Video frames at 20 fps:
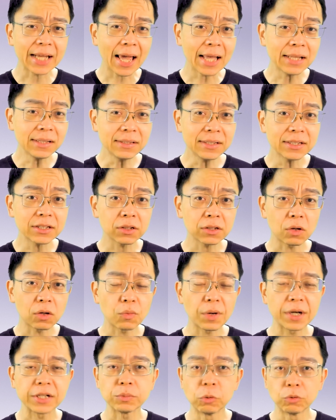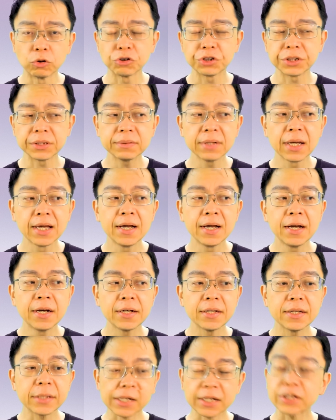anti-clockwise motion
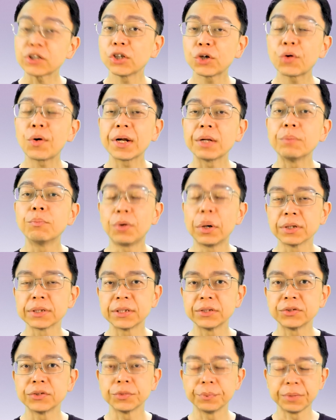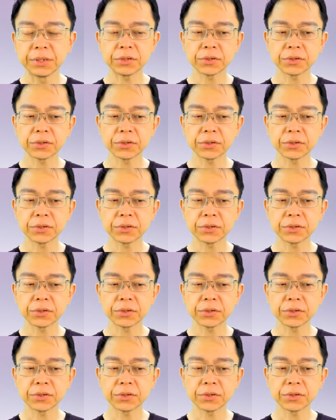is actually quite important to me.